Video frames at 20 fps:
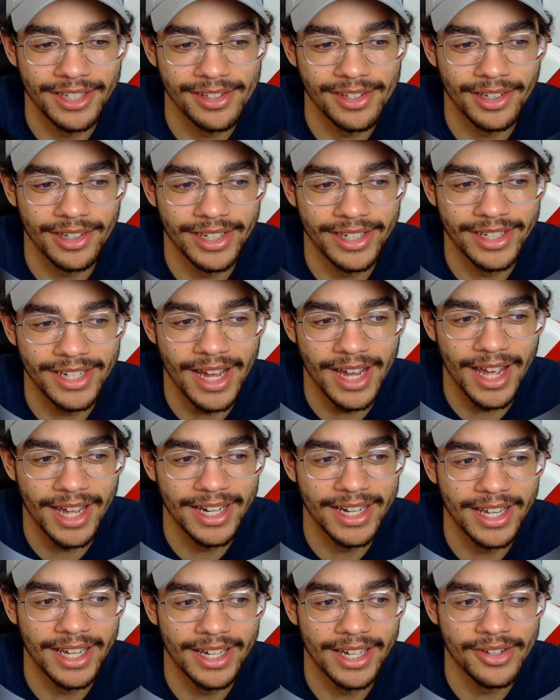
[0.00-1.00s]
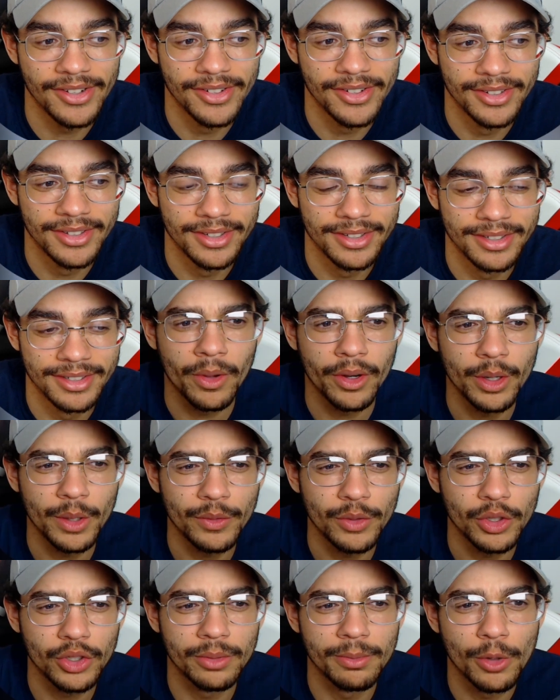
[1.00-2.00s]
he's gonna die now? Wonder
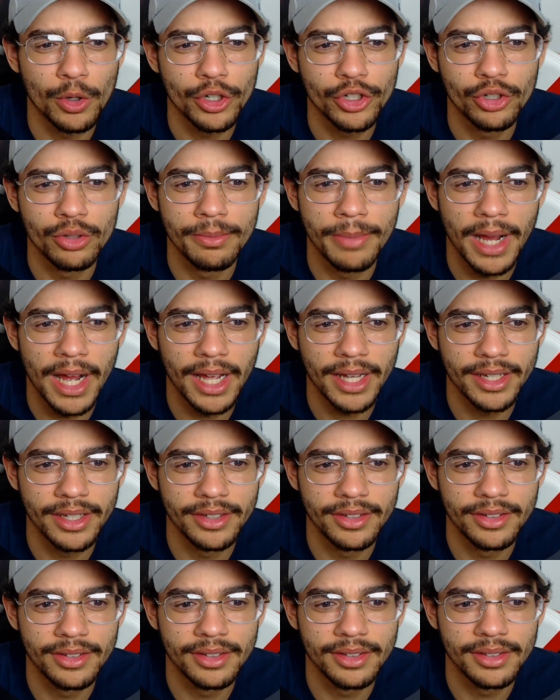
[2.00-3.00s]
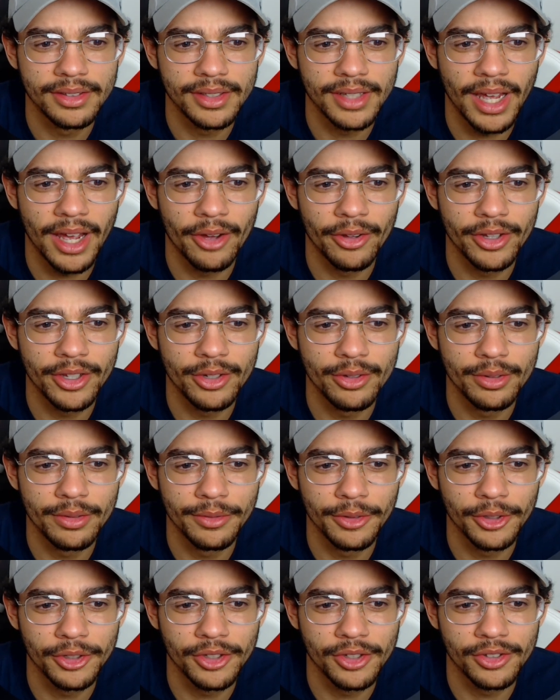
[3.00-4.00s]
if there's more Chewbaccas out in the
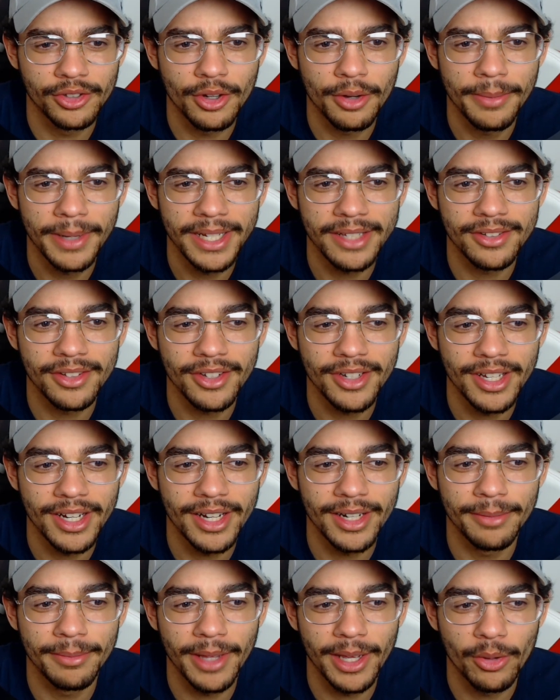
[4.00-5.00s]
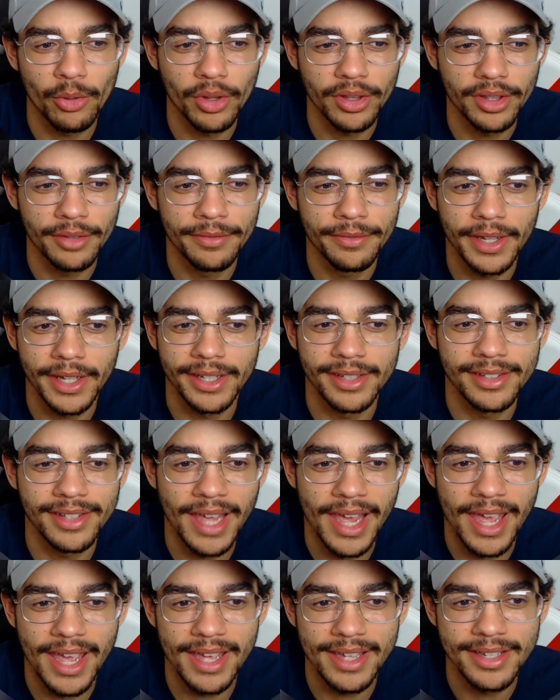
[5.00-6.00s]
universe, because nobody's looking at him like, what the fuck is
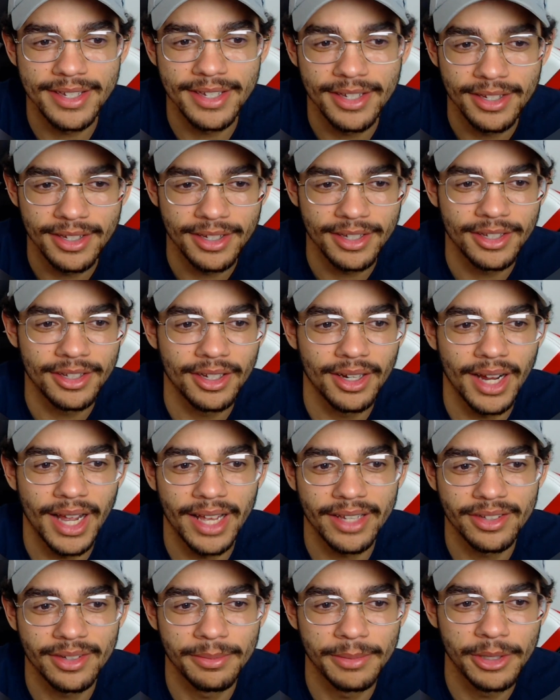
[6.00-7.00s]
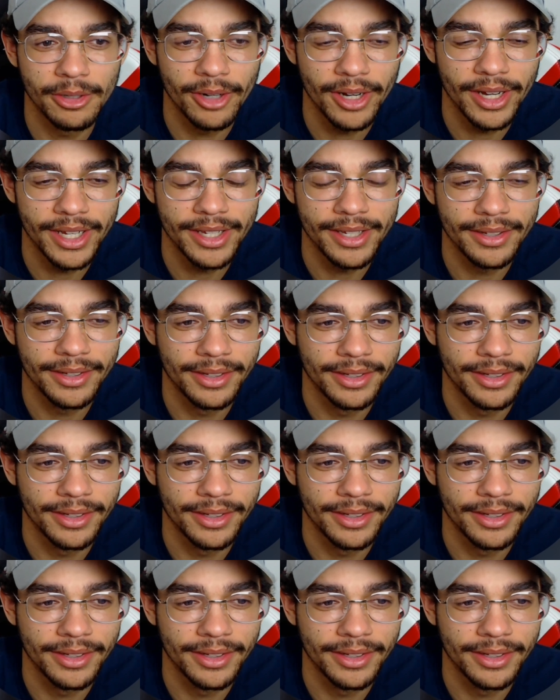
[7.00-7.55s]
that? There has to be, right?